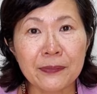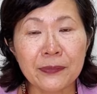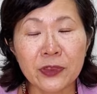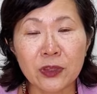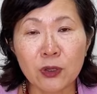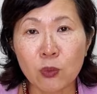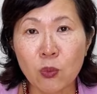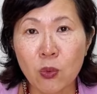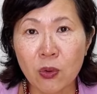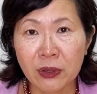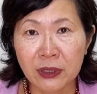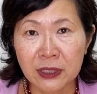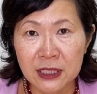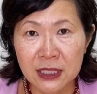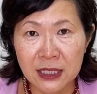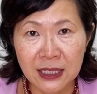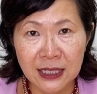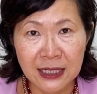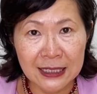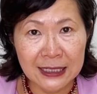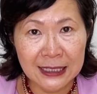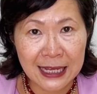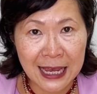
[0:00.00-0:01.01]
their
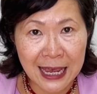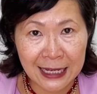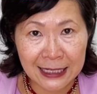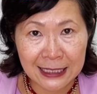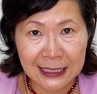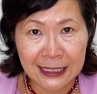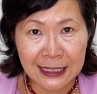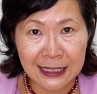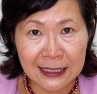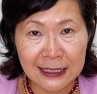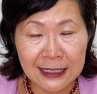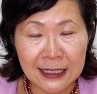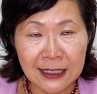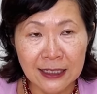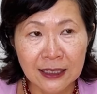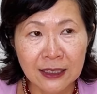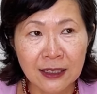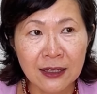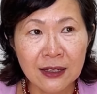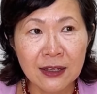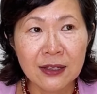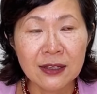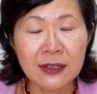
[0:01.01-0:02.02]
warranty is excellent.
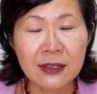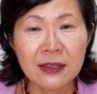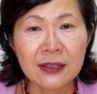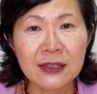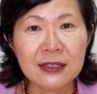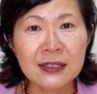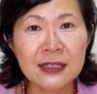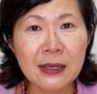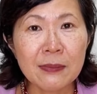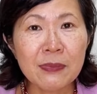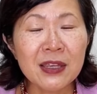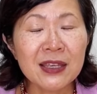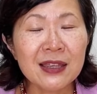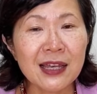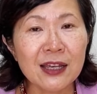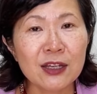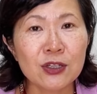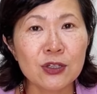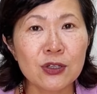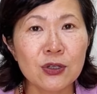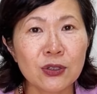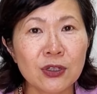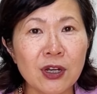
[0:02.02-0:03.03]
Something
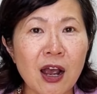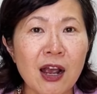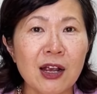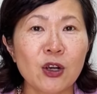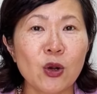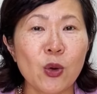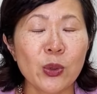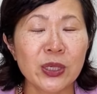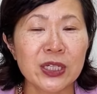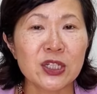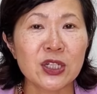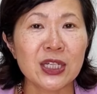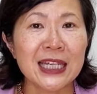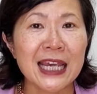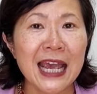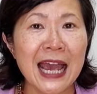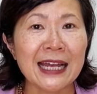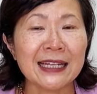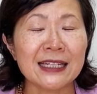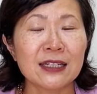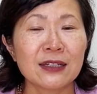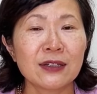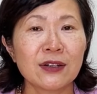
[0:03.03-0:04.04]
that you're not going to
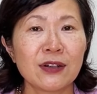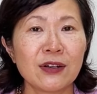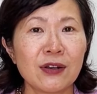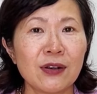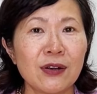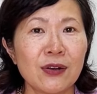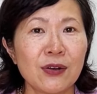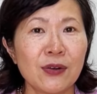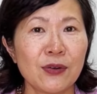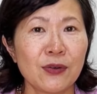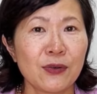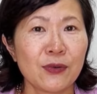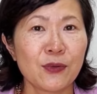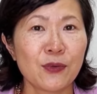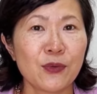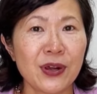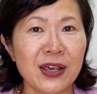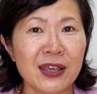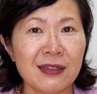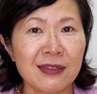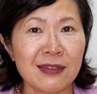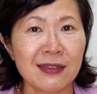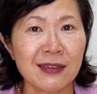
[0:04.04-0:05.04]
get
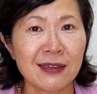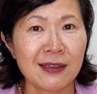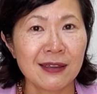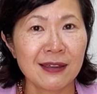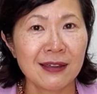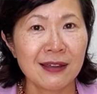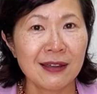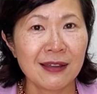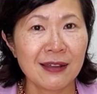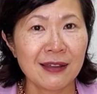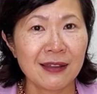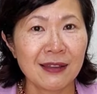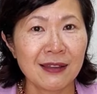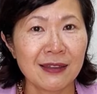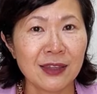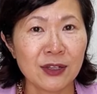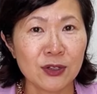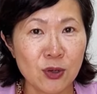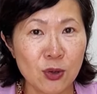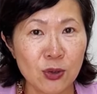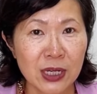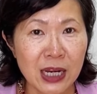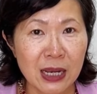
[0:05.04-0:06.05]
with the
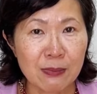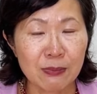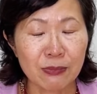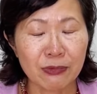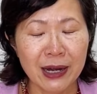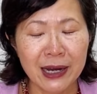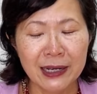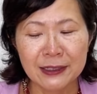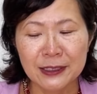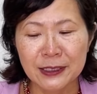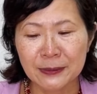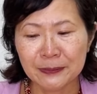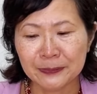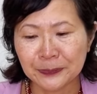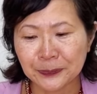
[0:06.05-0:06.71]
no-name brands.